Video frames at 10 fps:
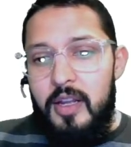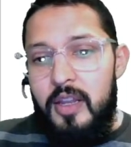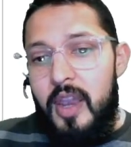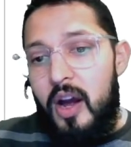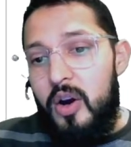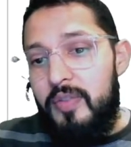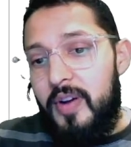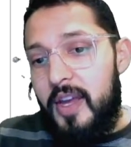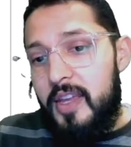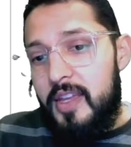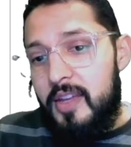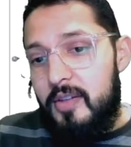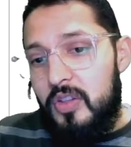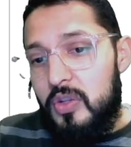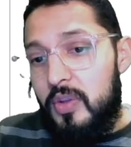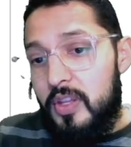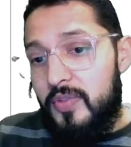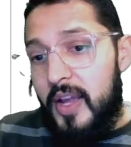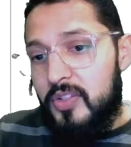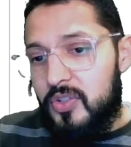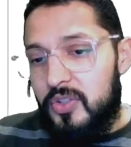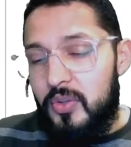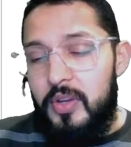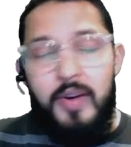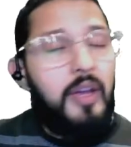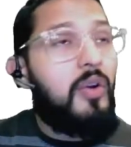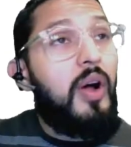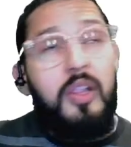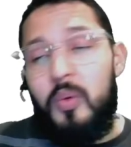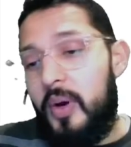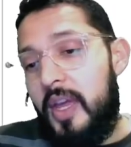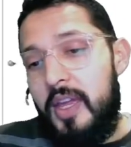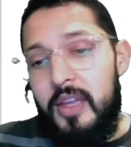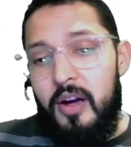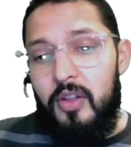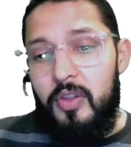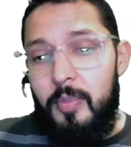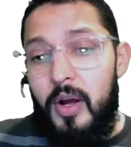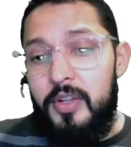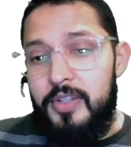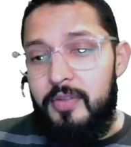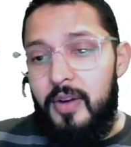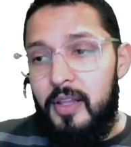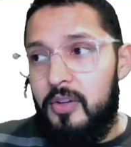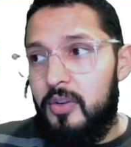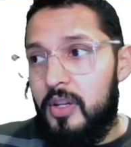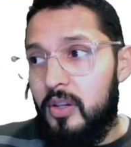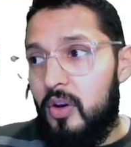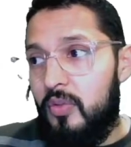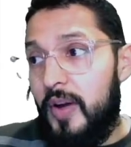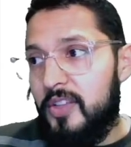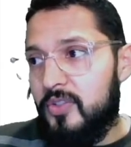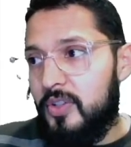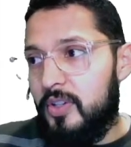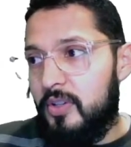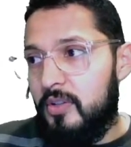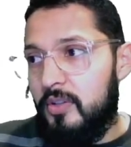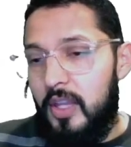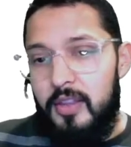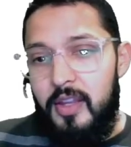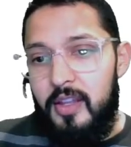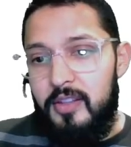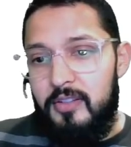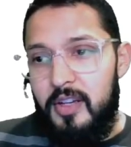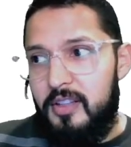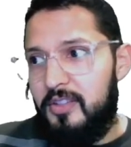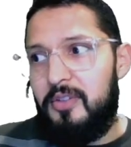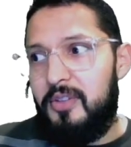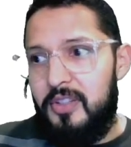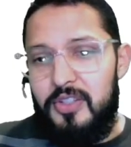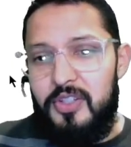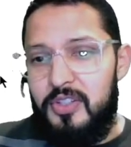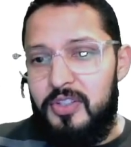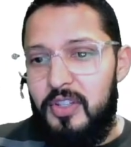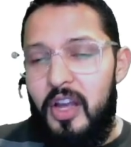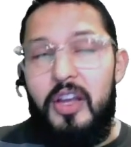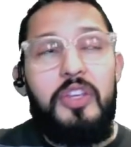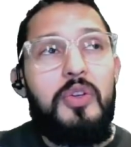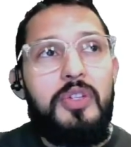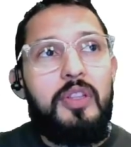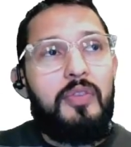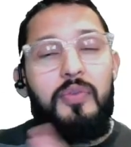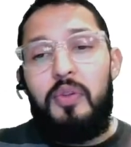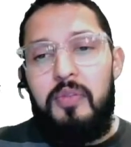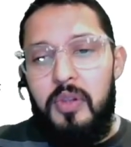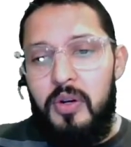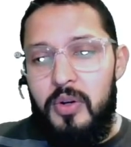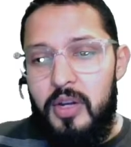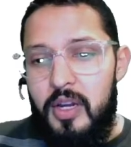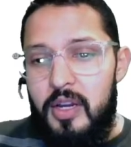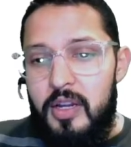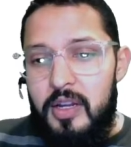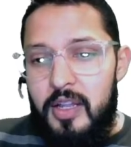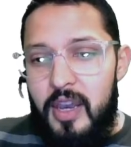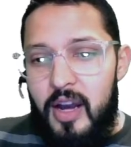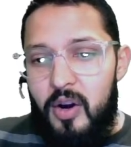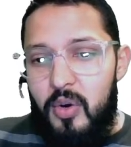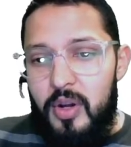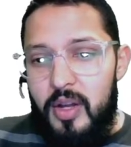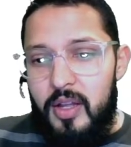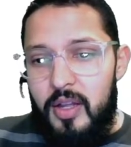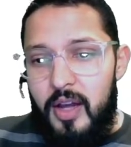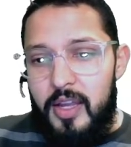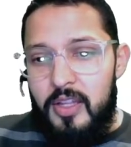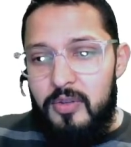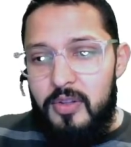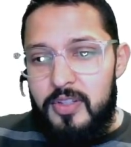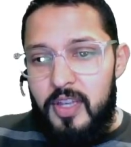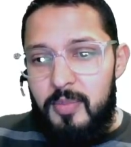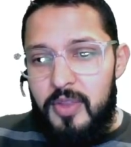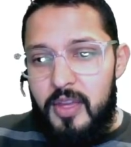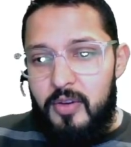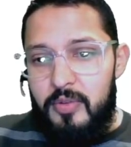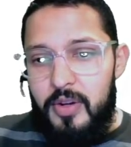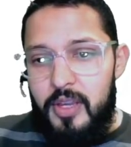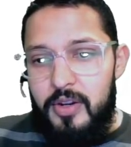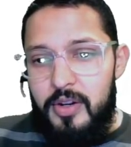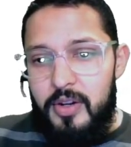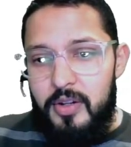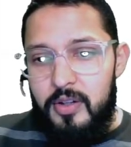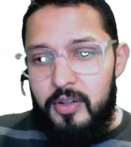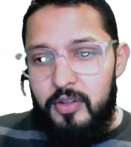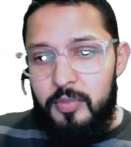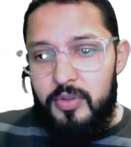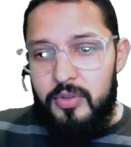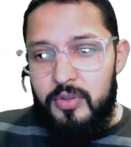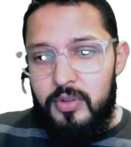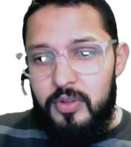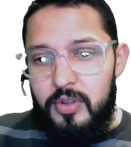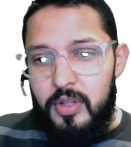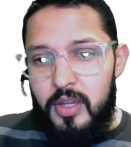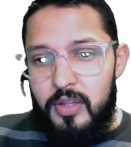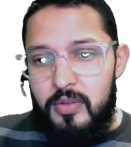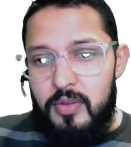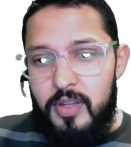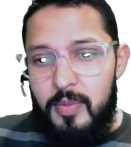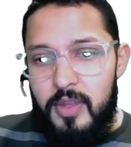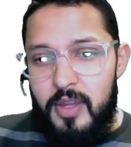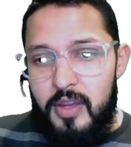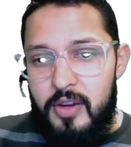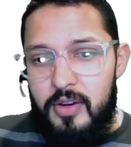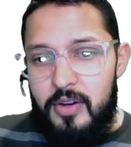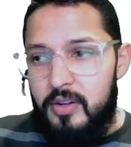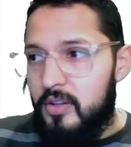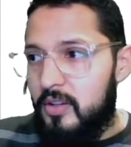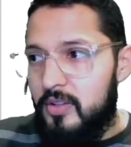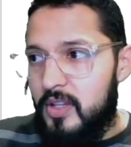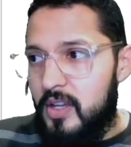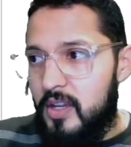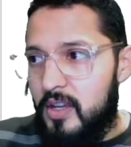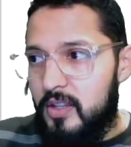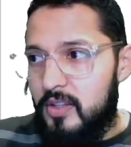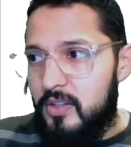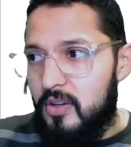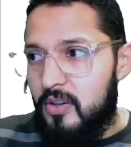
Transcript: Now, if I do this faster, so if I go all the way on the positive value, it'll go faster, like that, right? So it's just using the full flow. Now, I can do the same thing over here. Oops, I can do the same thing here. You see? So